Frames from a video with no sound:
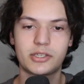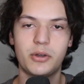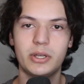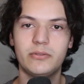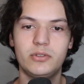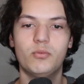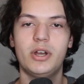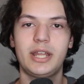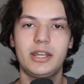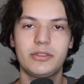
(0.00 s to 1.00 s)
if you
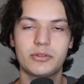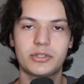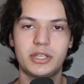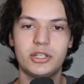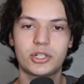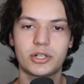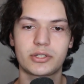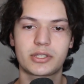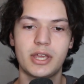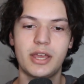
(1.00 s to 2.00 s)
want any of those
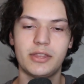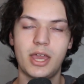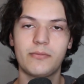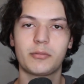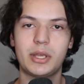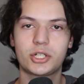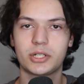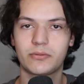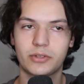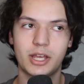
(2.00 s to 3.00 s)
t-shirts, information
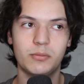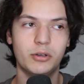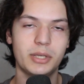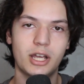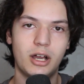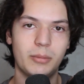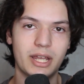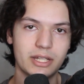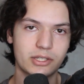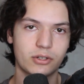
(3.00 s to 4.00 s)
for them will be on my
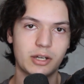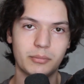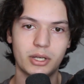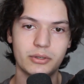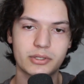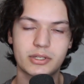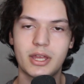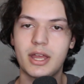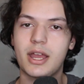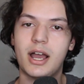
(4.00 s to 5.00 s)
Instagram post.
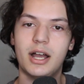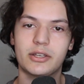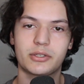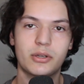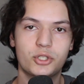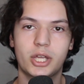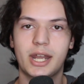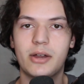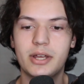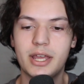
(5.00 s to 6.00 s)
So go check it
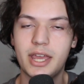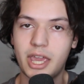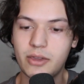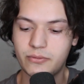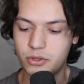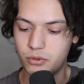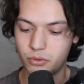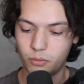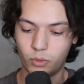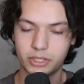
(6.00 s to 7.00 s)
out if you
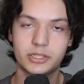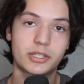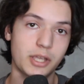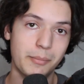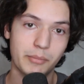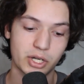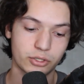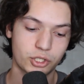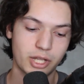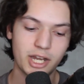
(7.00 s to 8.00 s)
want some
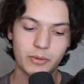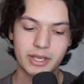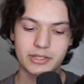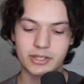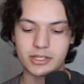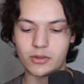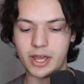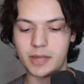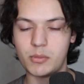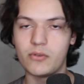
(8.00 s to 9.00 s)
merch. Anyways, let's go
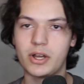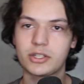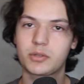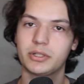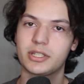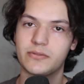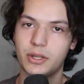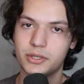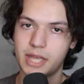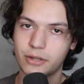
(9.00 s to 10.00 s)
ahead and move on to what this video
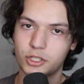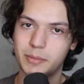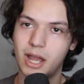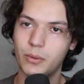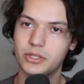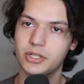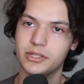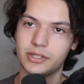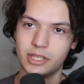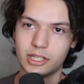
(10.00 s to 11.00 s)
is actually about, which is
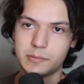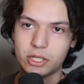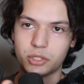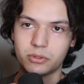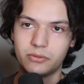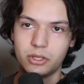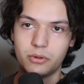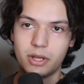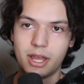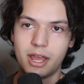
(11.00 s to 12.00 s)
the special review
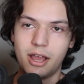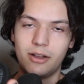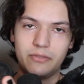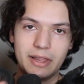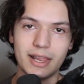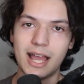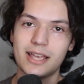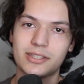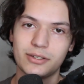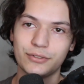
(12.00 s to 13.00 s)
of the
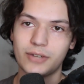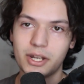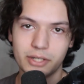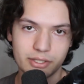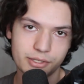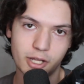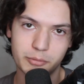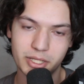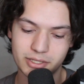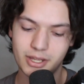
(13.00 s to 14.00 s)
last and final
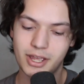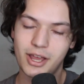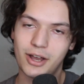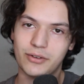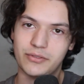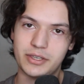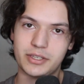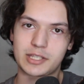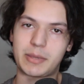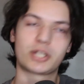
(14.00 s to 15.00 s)
installment of the
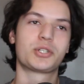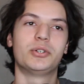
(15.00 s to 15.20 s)
special